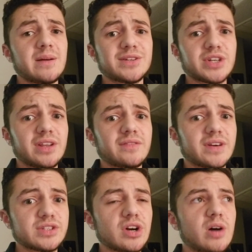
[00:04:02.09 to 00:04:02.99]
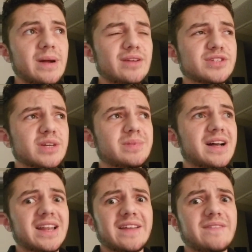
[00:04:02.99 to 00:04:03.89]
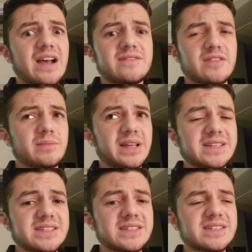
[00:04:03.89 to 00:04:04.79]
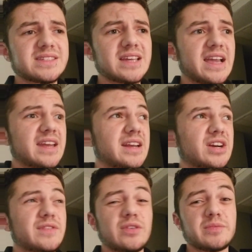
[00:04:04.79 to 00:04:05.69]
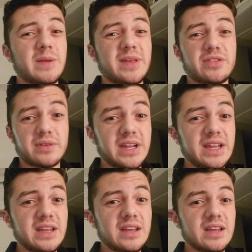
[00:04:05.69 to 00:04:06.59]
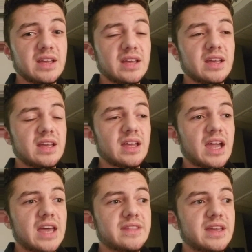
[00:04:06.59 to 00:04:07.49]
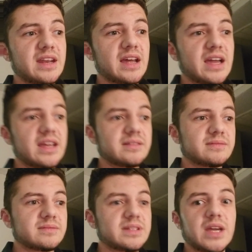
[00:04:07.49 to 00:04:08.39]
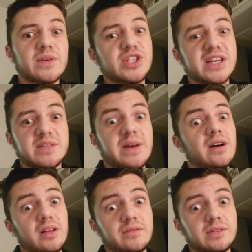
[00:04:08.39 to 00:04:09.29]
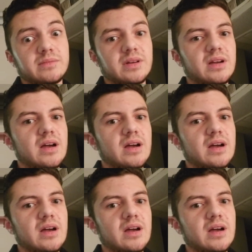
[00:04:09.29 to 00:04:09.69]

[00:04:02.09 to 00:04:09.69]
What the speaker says: I'm trying to look for a job, I usually apply to like 5 different places. I get an interview with maybe 3, and then I get rejected by all of them.